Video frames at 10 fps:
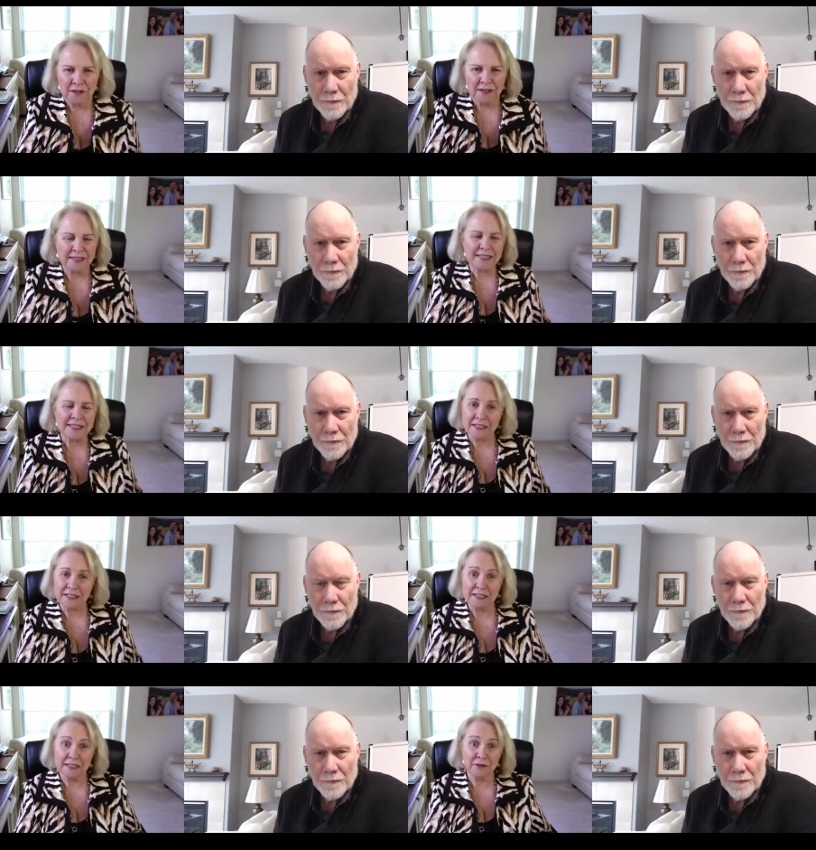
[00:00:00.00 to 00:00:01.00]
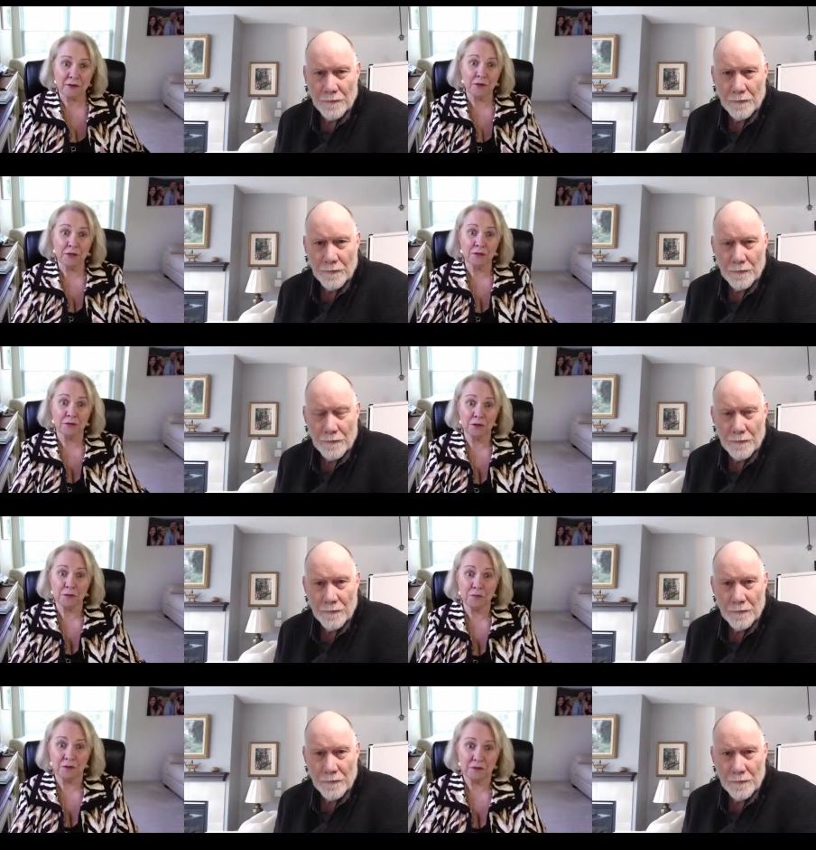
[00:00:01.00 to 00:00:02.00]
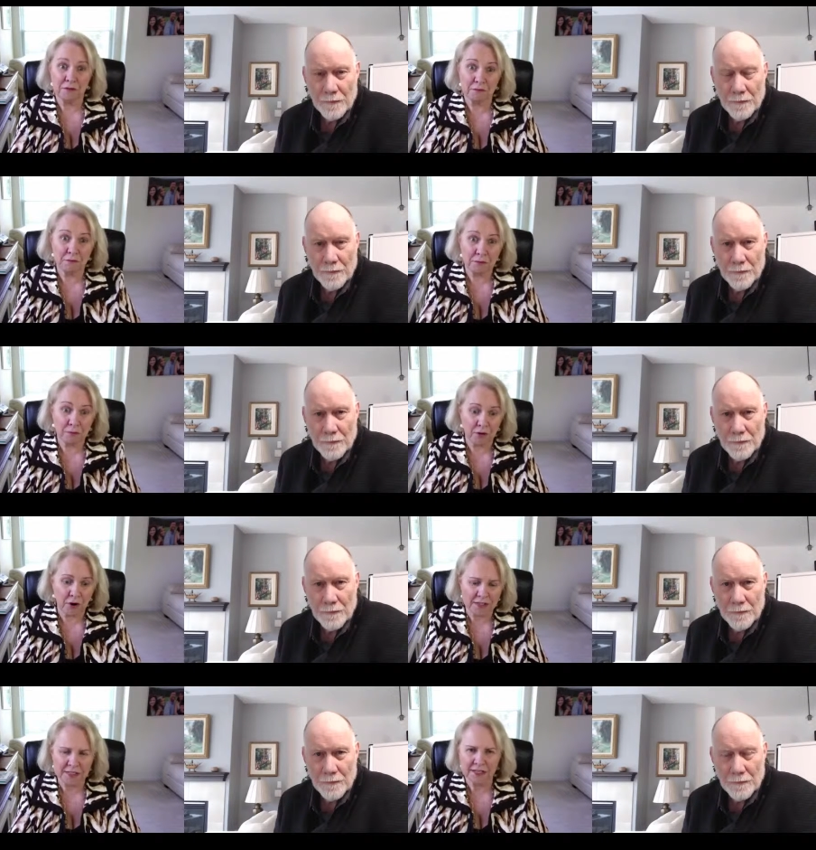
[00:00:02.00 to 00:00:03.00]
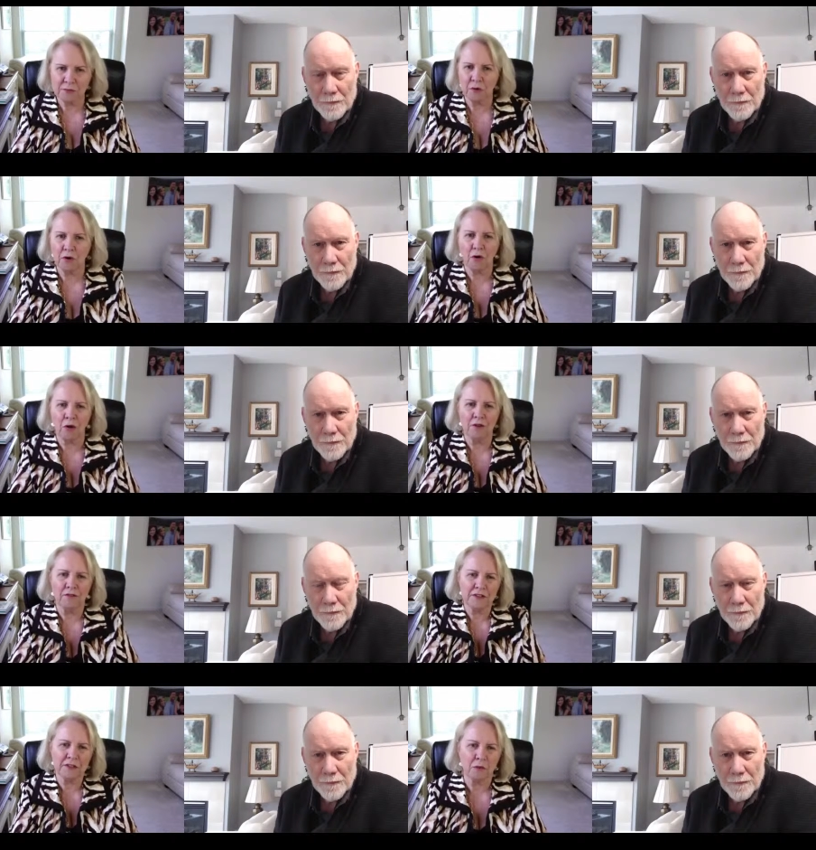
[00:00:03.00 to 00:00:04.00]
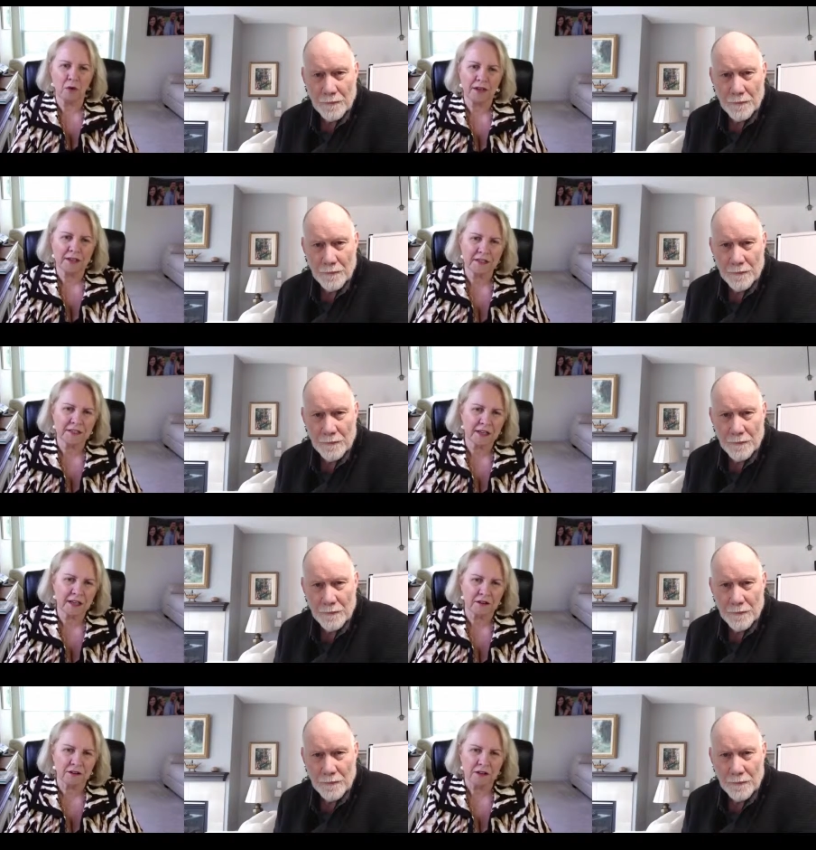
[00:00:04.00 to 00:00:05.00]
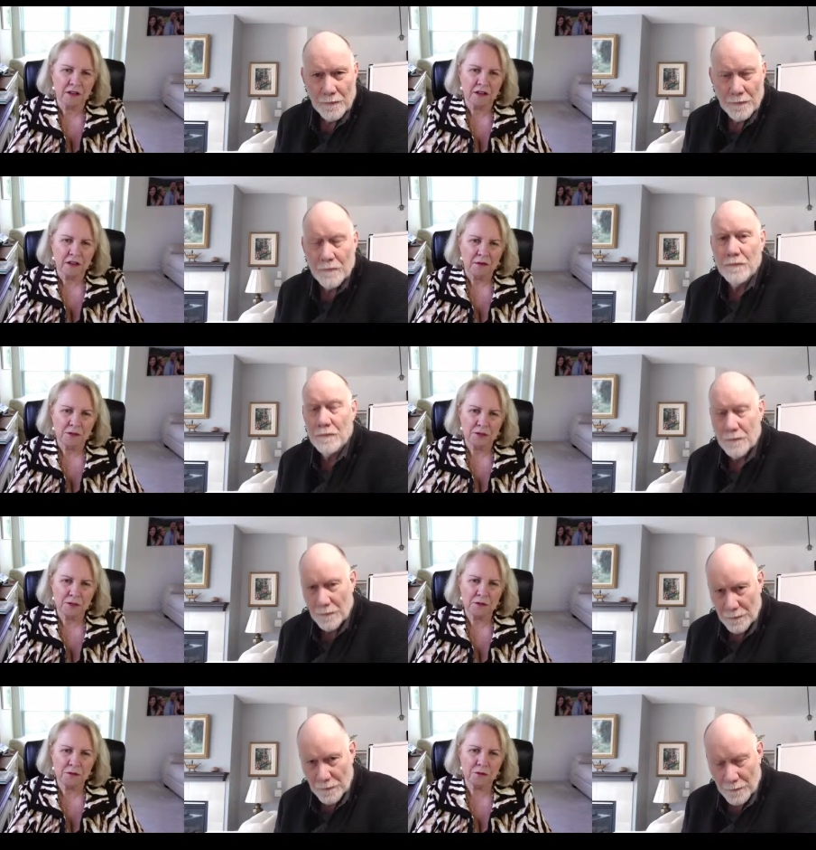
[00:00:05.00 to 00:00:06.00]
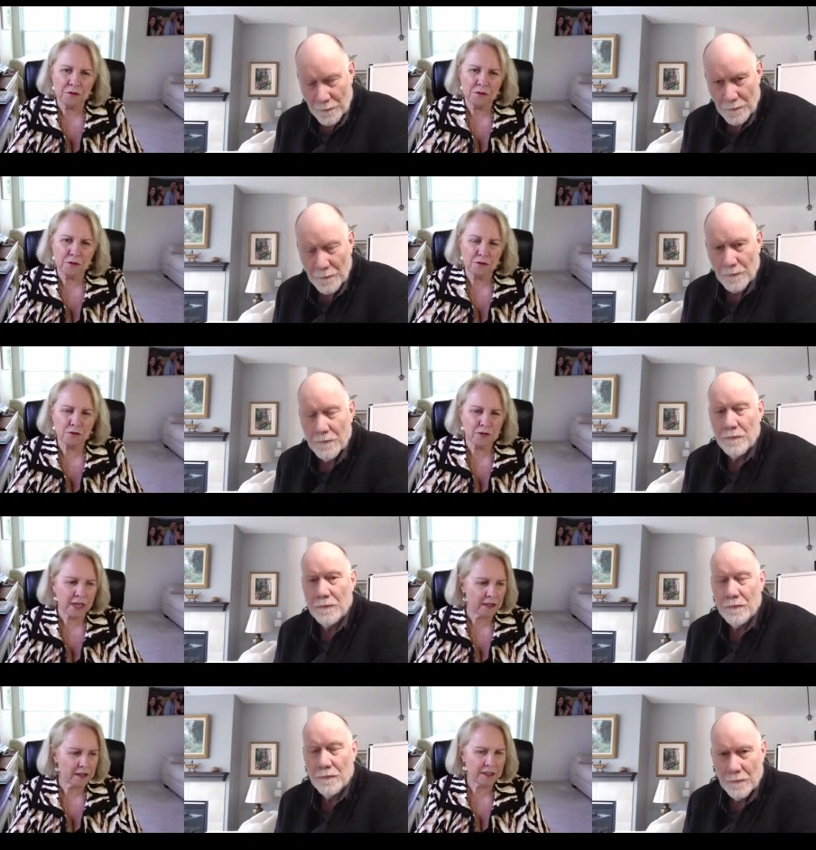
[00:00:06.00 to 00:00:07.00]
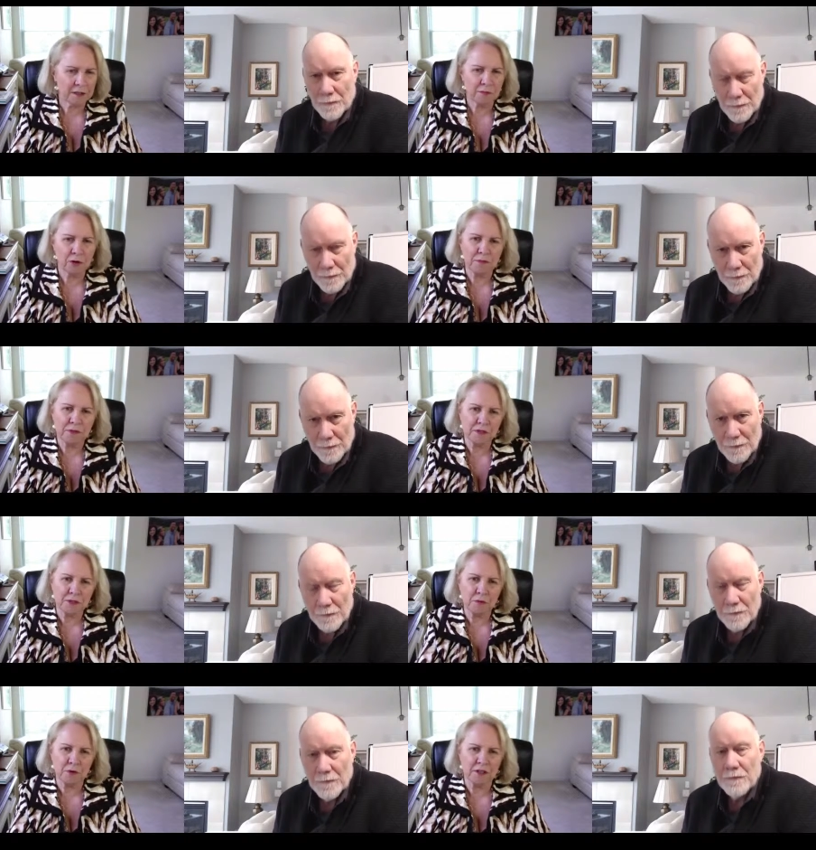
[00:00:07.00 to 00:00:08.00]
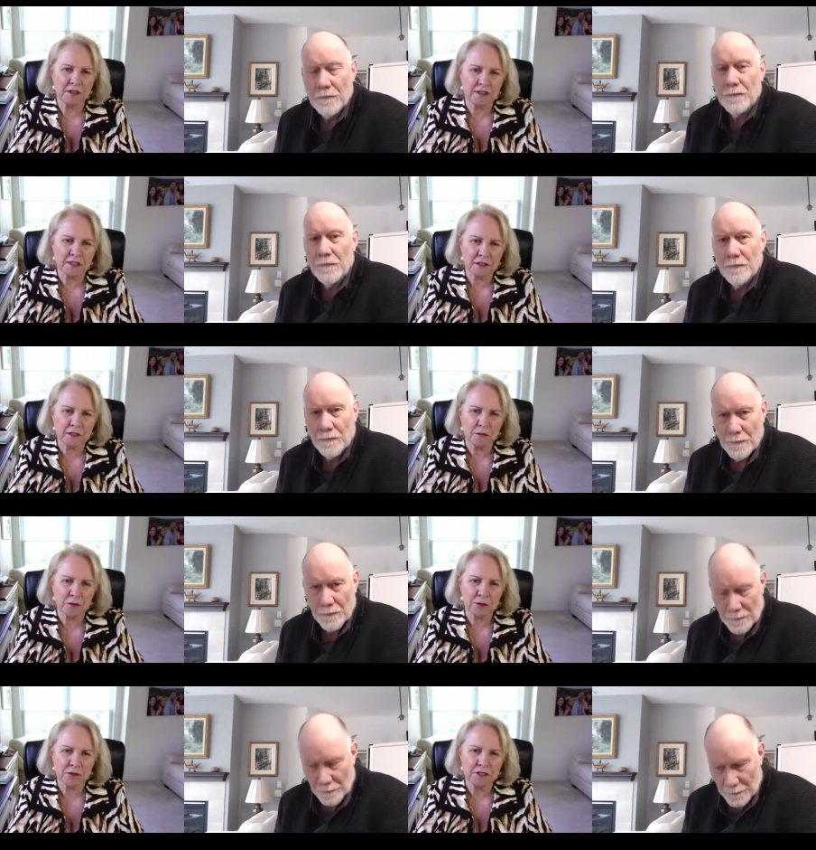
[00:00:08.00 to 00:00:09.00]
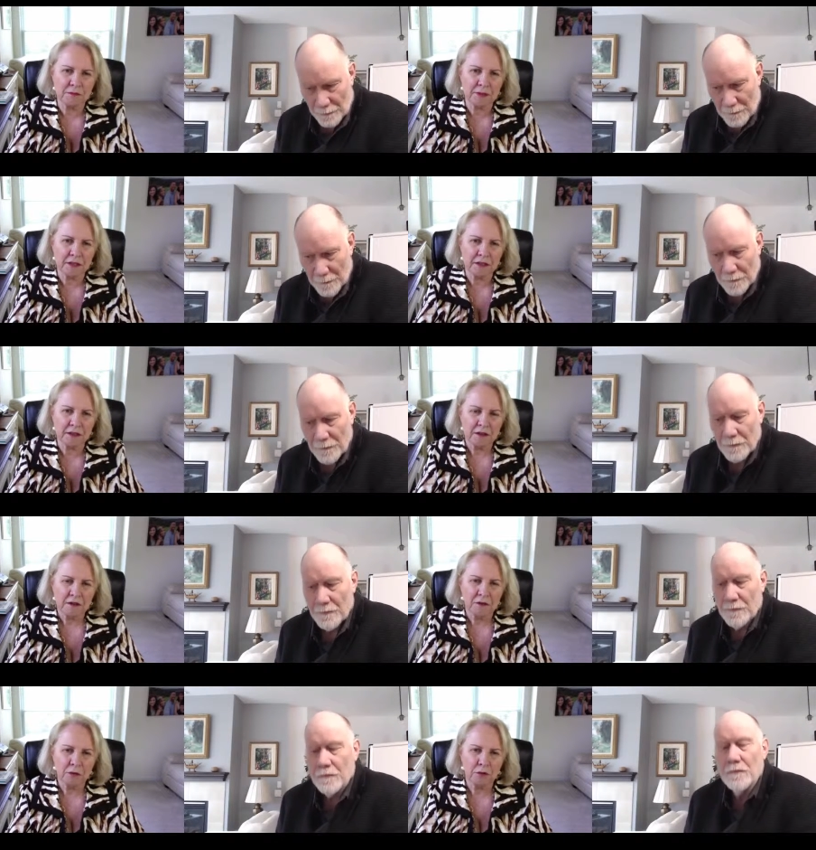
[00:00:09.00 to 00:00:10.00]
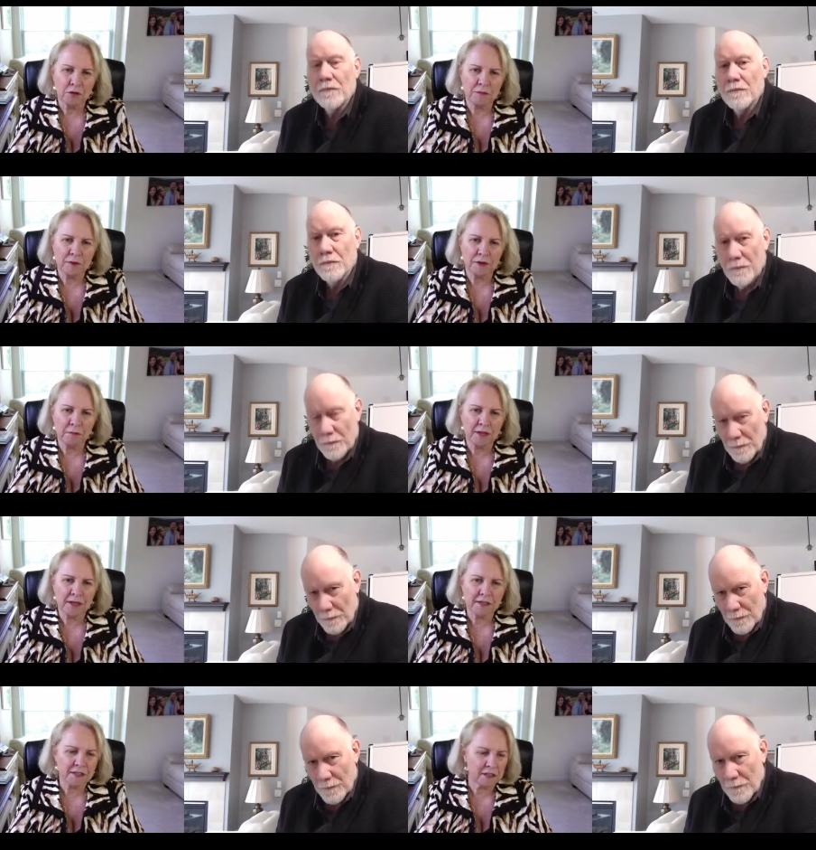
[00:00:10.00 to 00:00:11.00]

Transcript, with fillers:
Speaker 1: consensus, if you will, a group process where all of us are walking together to create this purpose, to bring this into the world and make the world a better place.